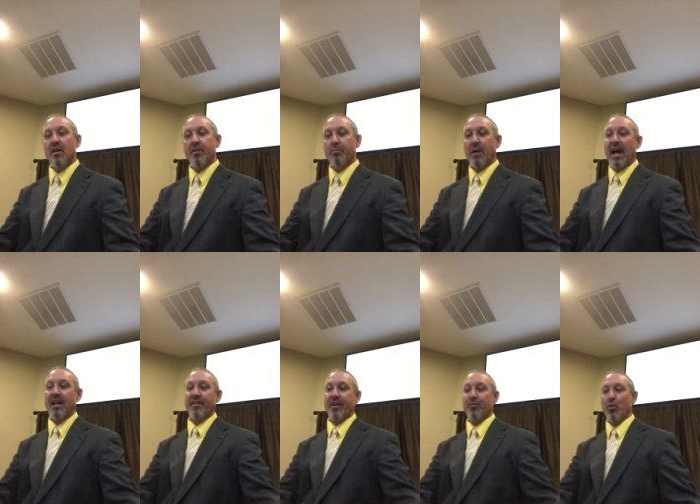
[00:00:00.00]
Then
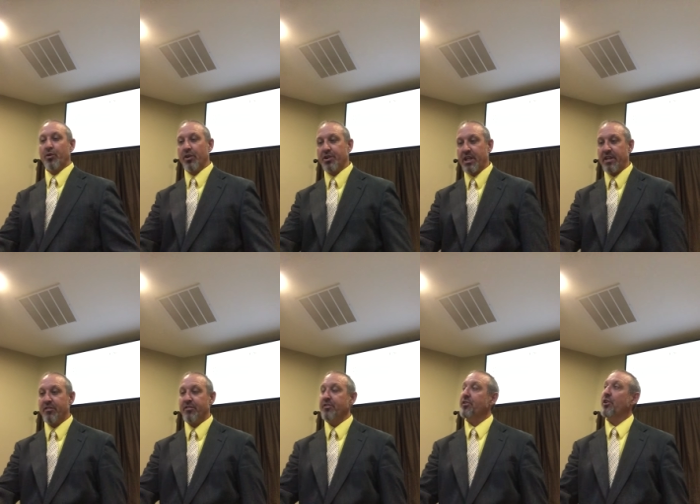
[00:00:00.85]
Pilate therefore took
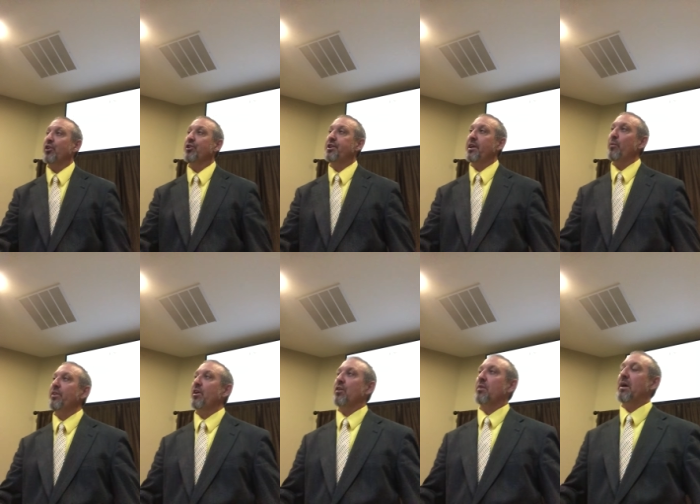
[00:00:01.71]
Jesus and scourged him. We
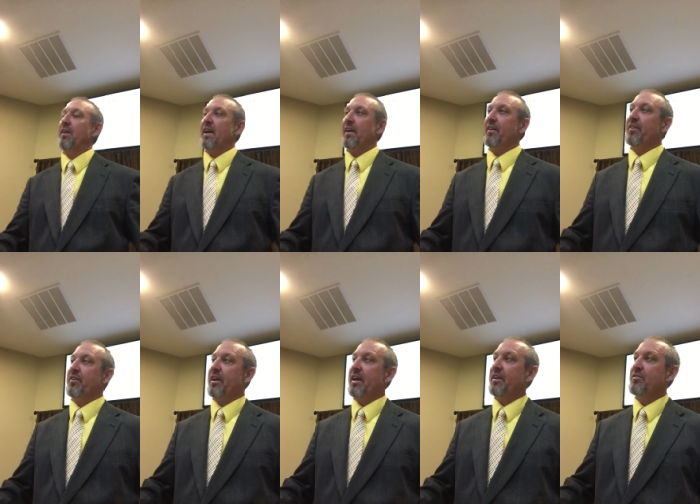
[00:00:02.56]
talked about that the
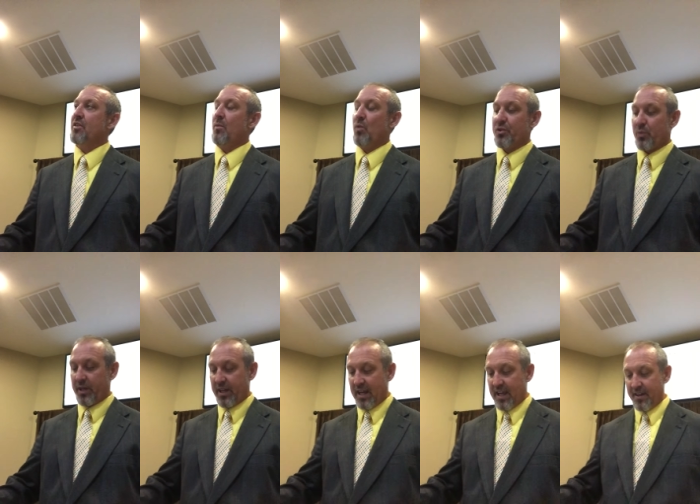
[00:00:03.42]
other day, Psalm
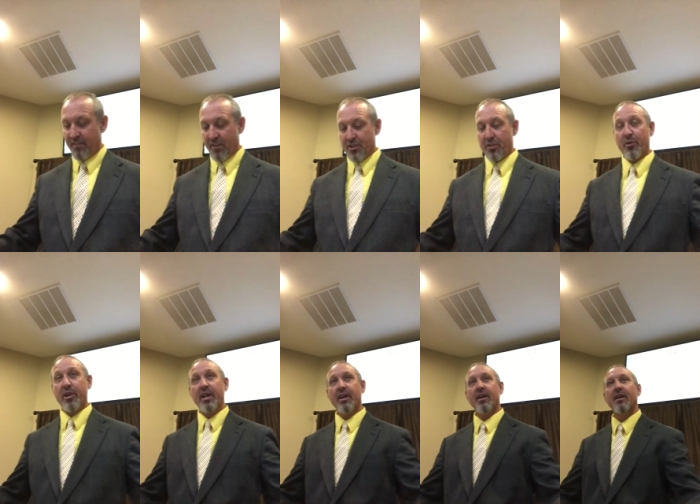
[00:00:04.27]
129 verse 3.